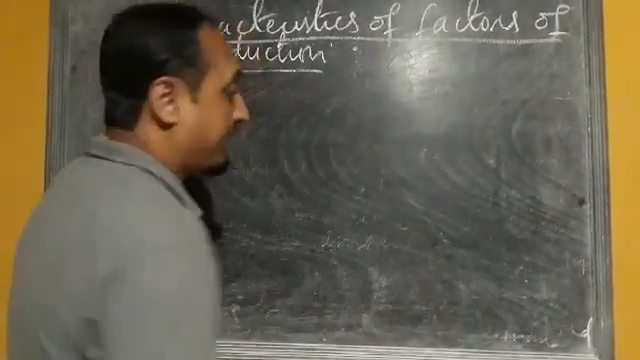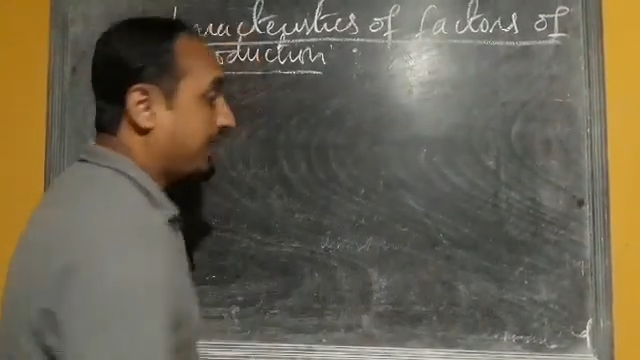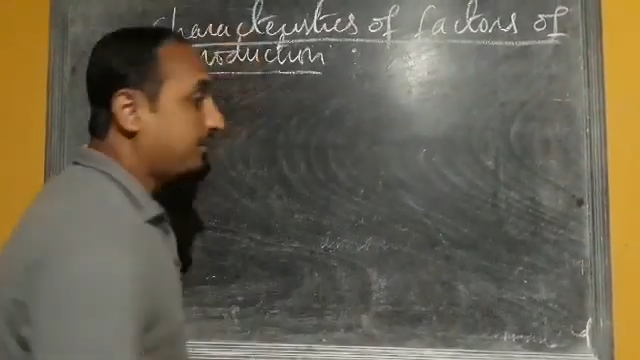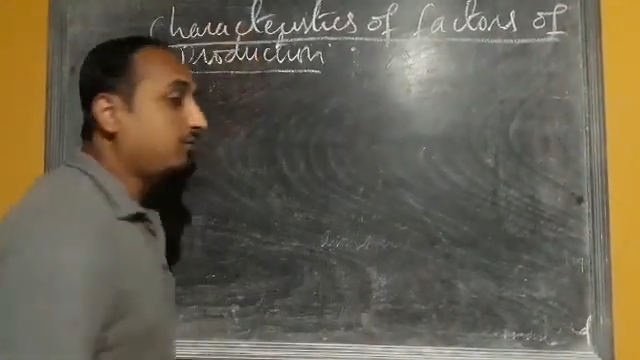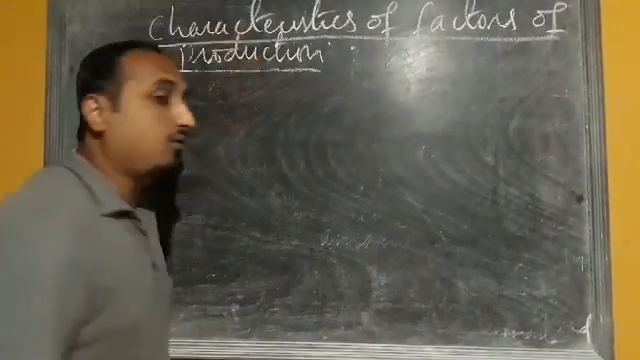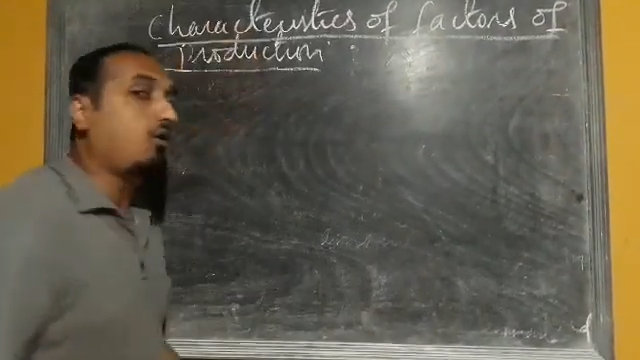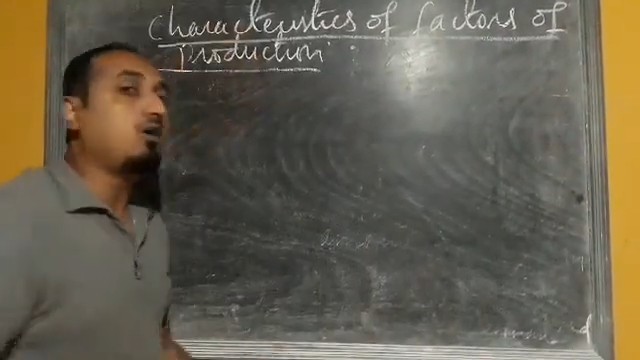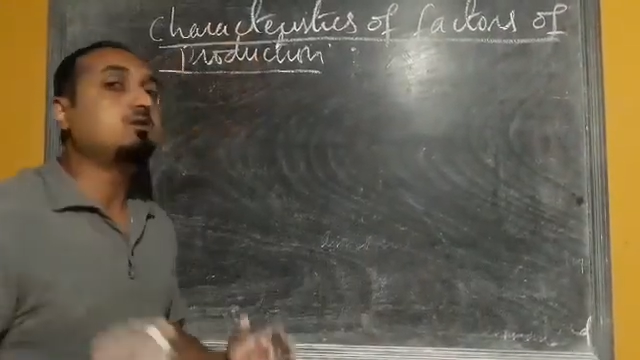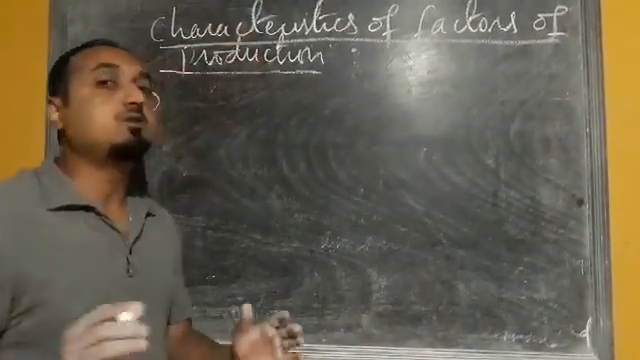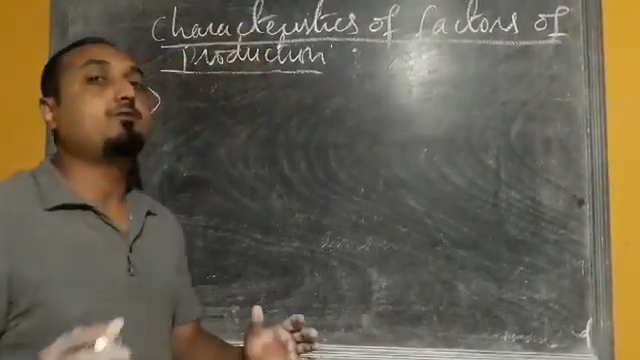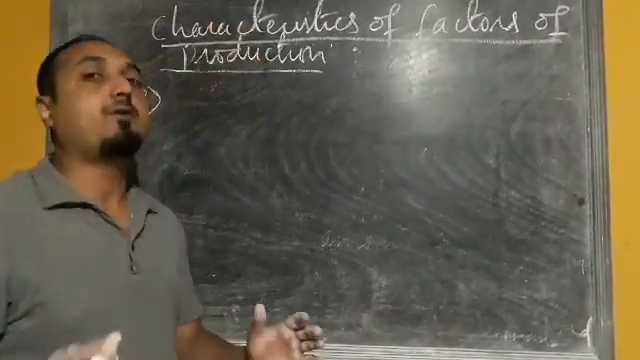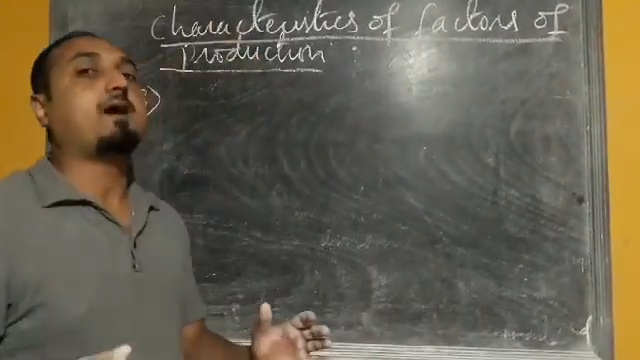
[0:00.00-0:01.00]
have all
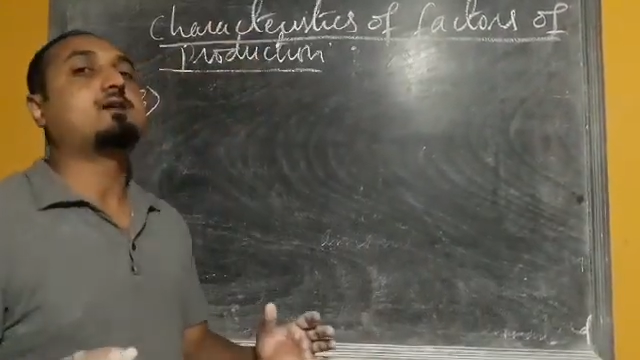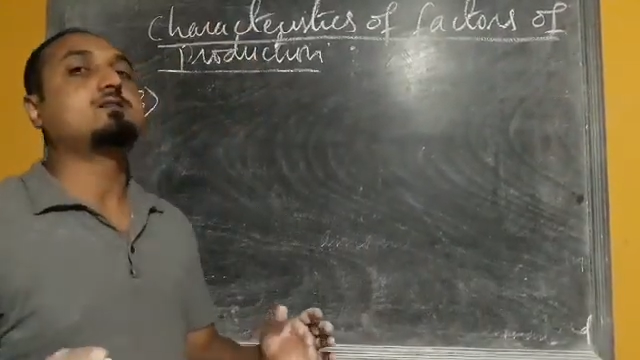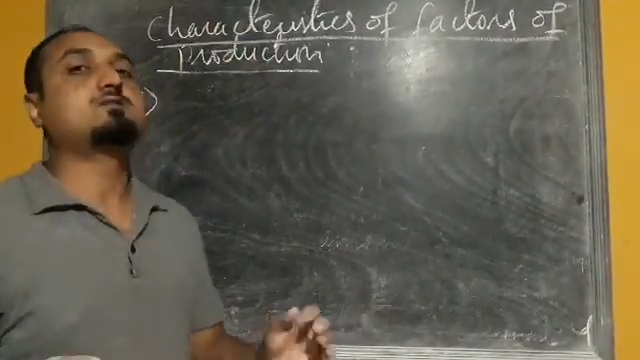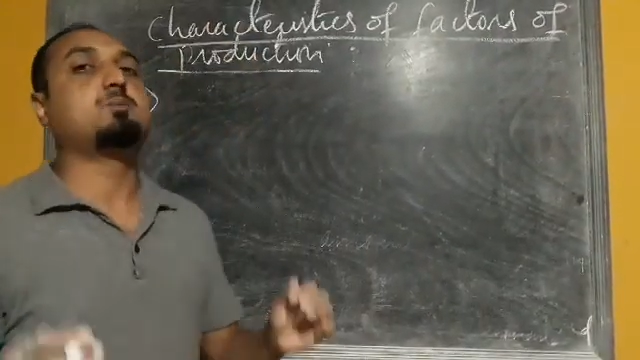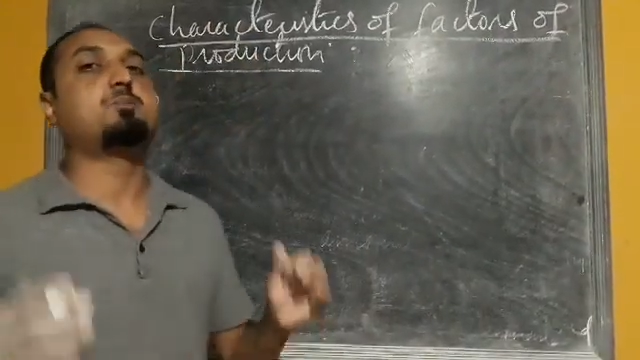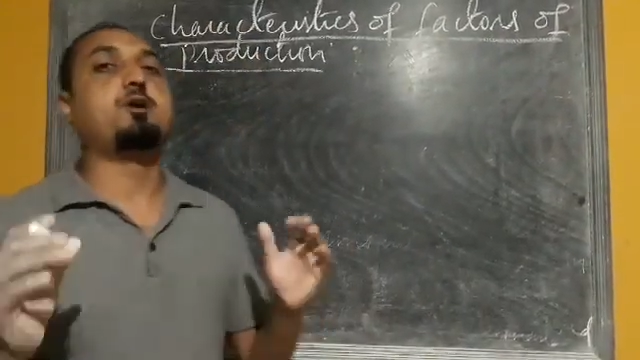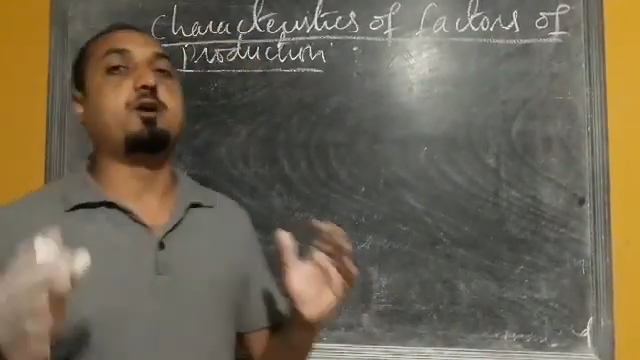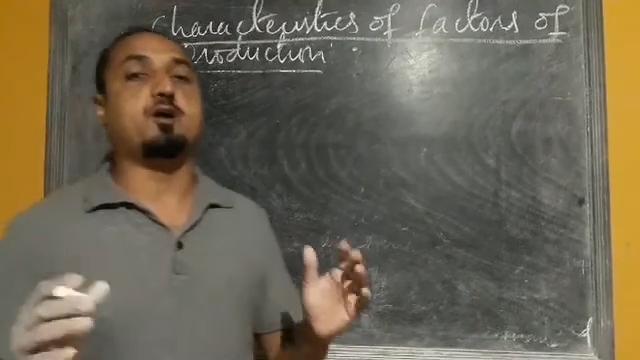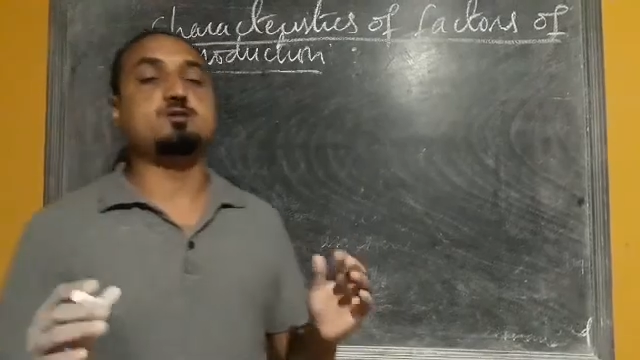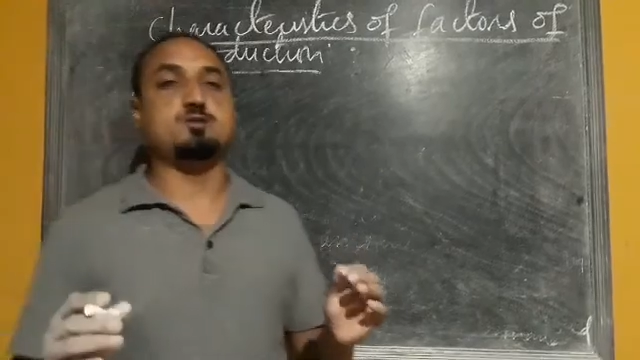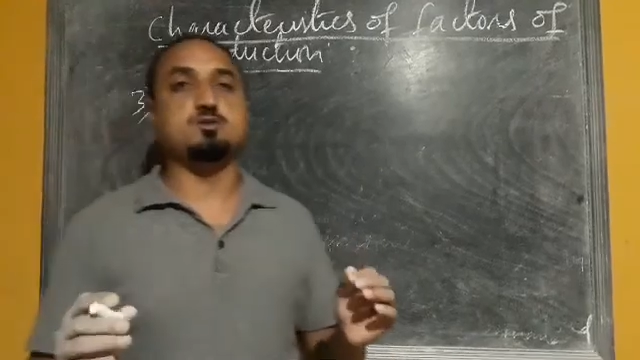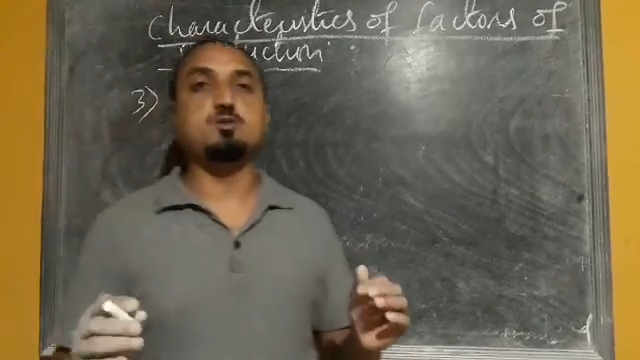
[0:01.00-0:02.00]
the factors of production.